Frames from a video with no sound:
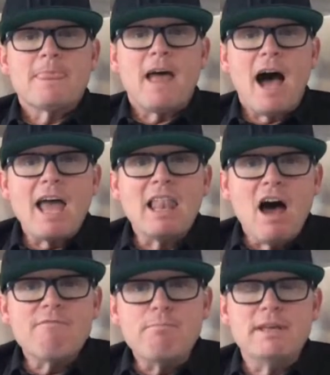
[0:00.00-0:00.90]
I
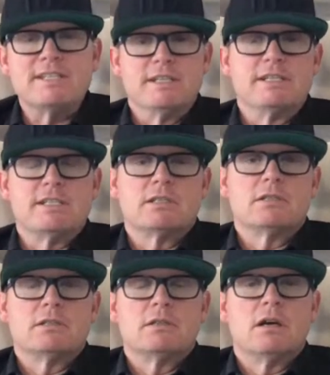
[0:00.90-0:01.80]
love business.
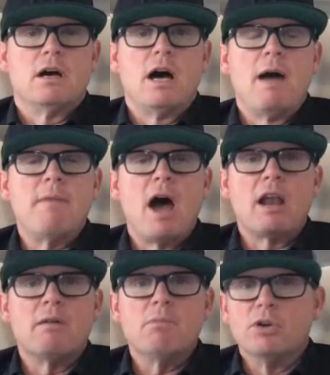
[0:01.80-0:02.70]
I'm
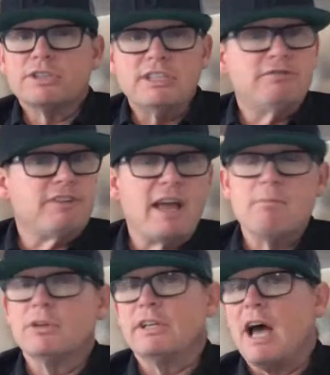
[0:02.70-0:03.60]
not a
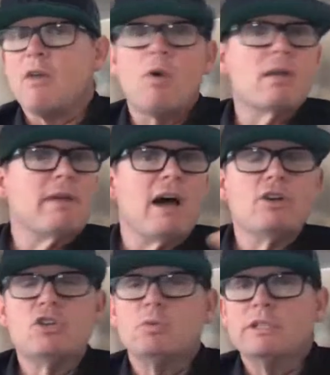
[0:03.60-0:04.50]
multifamily. I don't want to be
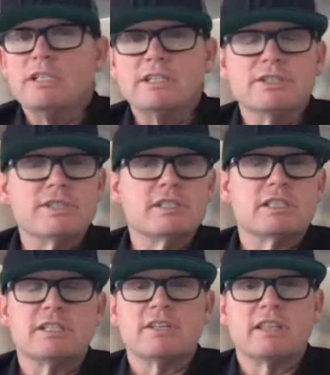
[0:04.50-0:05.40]
out doing deals and
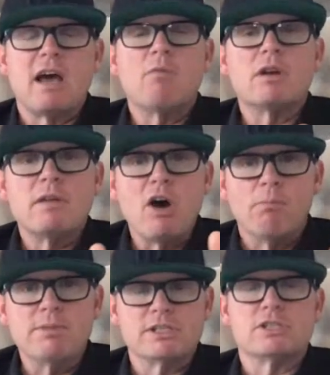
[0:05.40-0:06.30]
things like that. I want to
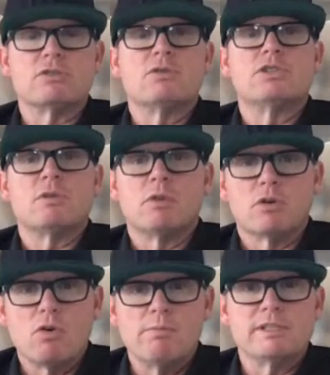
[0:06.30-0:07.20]
help business owners. I want to
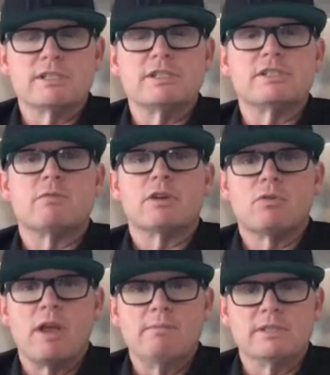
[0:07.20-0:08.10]
grow businesses. I want to
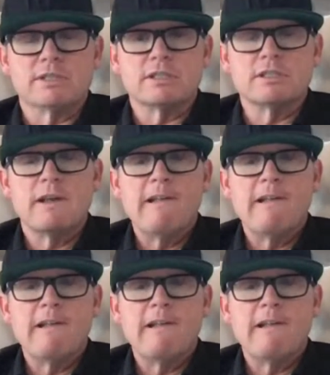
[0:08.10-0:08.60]
create businesses.